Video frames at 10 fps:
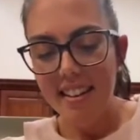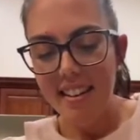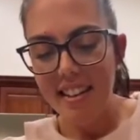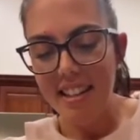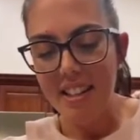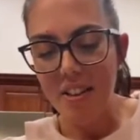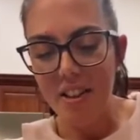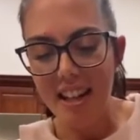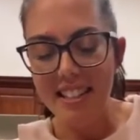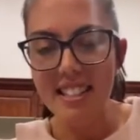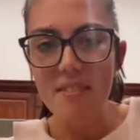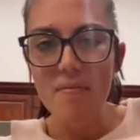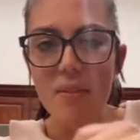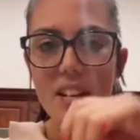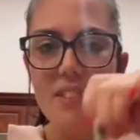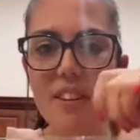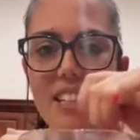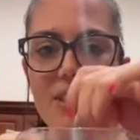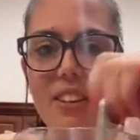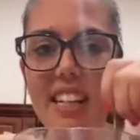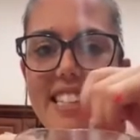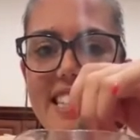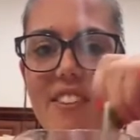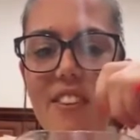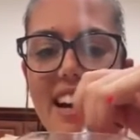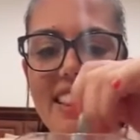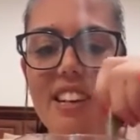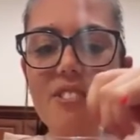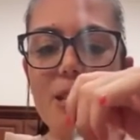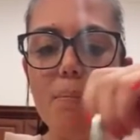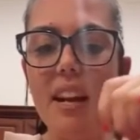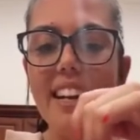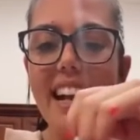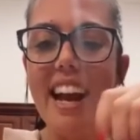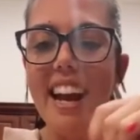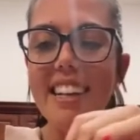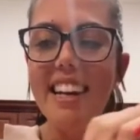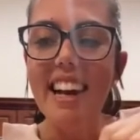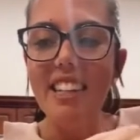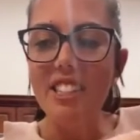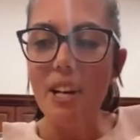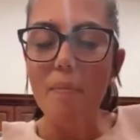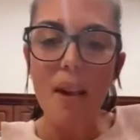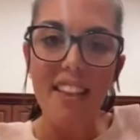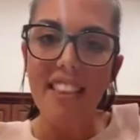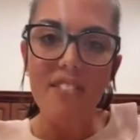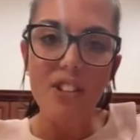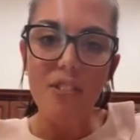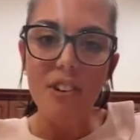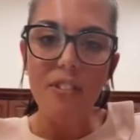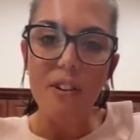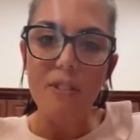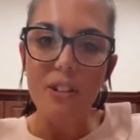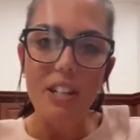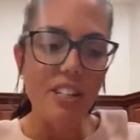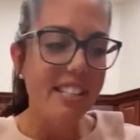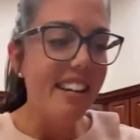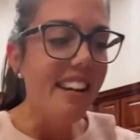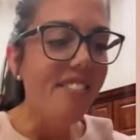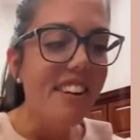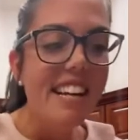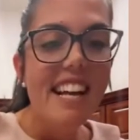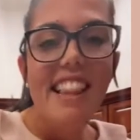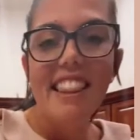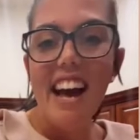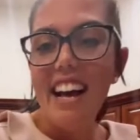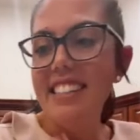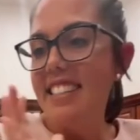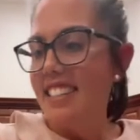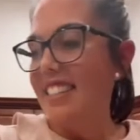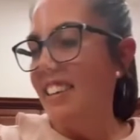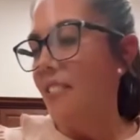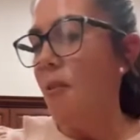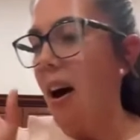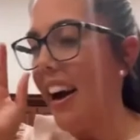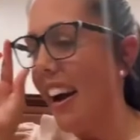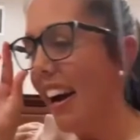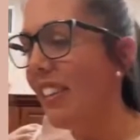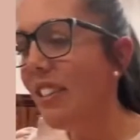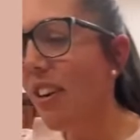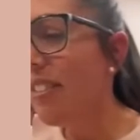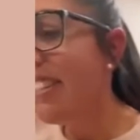And so that's pretty much because of the fact that it was pink and I had champagne left over from New Year's Eve. That's why I chose